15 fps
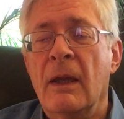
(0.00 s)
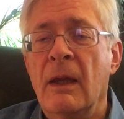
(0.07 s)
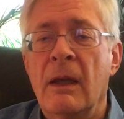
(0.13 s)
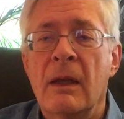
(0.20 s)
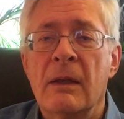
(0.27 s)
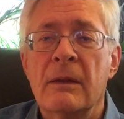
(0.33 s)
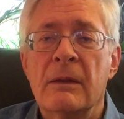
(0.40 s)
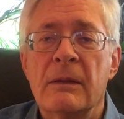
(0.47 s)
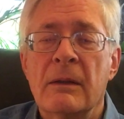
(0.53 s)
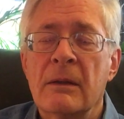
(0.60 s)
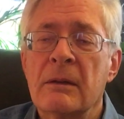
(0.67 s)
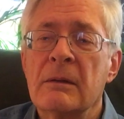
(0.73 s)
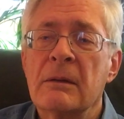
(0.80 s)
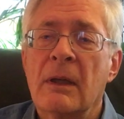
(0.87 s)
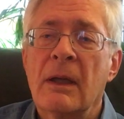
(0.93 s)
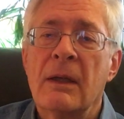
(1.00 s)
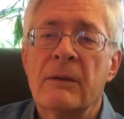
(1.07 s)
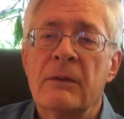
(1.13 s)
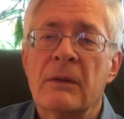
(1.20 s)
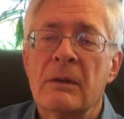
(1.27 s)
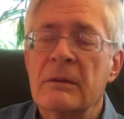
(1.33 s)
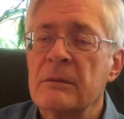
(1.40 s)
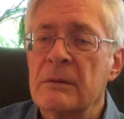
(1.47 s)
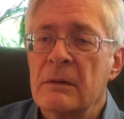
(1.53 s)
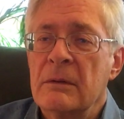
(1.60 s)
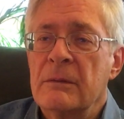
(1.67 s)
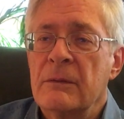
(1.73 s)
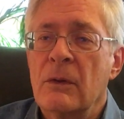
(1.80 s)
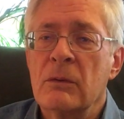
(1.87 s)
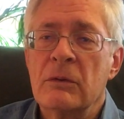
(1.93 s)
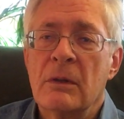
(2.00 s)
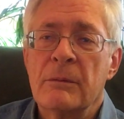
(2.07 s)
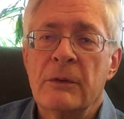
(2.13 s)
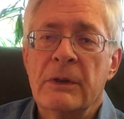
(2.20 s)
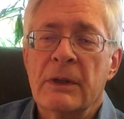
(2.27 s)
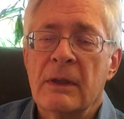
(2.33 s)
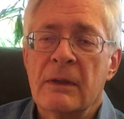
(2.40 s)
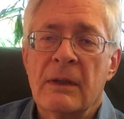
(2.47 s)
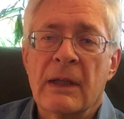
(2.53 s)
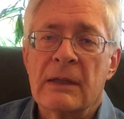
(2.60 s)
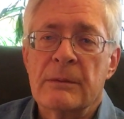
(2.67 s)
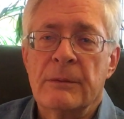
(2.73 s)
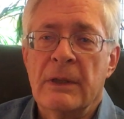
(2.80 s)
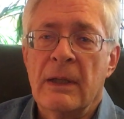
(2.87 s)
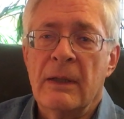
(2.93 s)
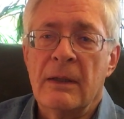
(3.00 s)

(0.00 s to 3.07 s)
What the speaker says: And I have a phone number you can text me